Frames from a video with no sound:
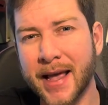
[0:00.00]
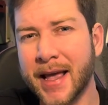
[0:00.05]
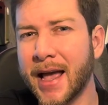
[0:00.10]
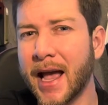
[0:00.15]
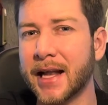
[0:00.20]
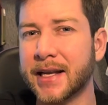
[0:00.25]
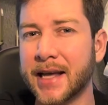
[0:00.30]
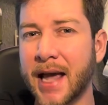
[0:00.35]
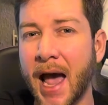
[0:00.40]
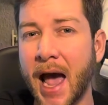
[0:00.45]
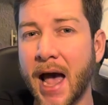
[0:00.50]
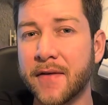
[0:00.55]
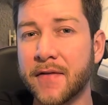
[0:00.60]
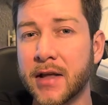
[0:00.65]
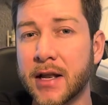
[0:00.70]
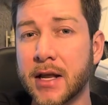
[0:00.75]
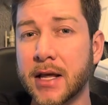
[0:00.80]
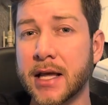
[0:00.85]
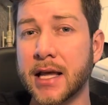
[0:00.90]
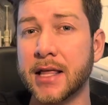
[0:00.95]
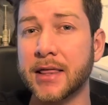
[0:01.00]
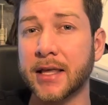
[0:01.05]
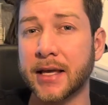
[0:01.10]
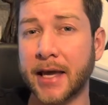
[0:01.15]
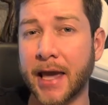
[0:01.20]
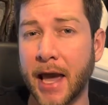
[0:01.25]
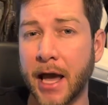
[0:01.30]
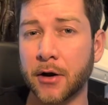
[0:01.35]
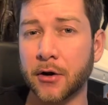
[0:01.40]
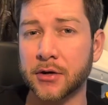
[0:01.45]
and to have it in the
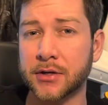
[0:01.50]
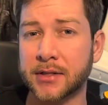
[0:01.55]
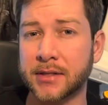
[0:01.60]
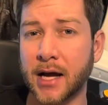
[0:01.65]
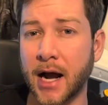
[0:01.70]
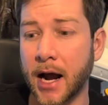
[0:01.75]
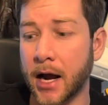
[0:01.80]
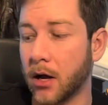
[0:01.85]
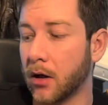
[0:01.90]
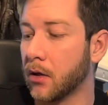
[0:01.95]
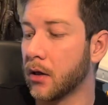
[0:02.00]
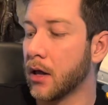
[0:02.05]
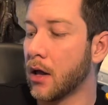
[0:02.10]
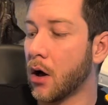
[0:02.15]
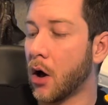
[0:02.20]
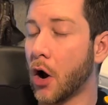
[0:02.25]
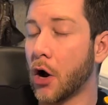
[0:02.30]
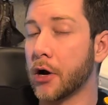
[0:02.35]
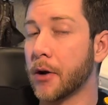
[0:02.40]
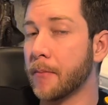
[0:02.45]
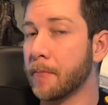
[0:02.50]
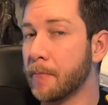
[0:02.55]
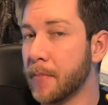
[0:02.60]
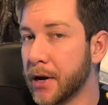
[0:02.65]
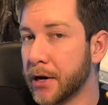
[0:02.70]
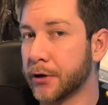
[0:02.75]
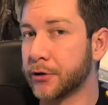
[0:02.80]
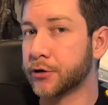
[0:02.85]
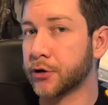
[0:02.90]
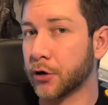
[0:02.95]
Kenner style on a
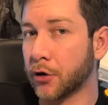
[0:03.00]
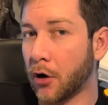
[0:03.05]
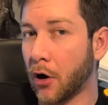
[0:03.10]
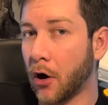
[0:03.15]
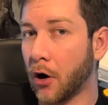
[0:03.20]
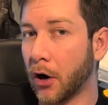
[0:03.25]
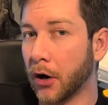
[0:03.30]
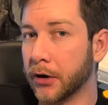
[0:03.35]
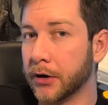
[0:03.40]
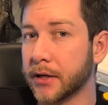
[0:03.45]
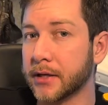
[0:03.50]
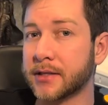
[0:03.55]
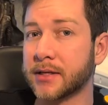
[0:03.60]
miniature card,